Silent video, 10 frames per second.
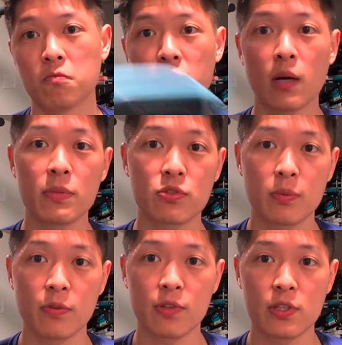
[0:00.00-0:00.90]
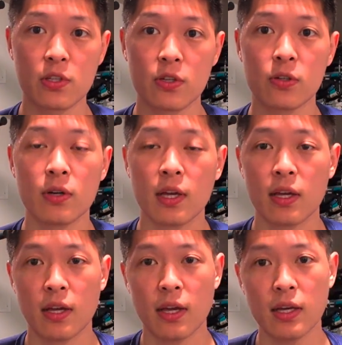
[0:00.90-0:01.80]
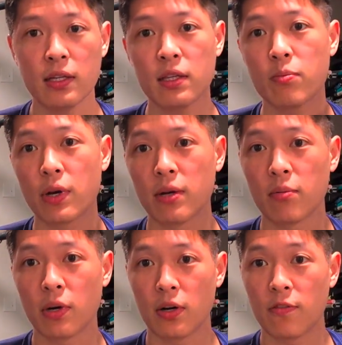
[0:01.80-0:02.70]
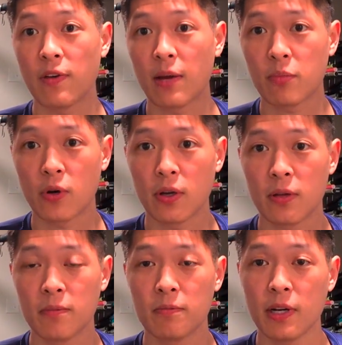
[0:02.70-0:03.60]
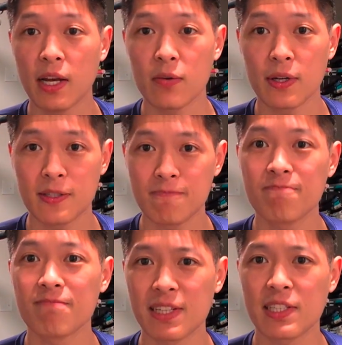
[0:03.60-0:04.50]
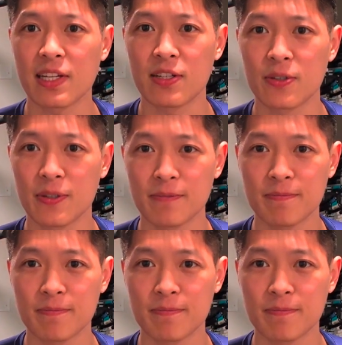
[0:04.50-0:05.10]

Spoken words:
Ronbus Triple B2, and the Bread and Butter Fat Boy. But anyways, let's get into it.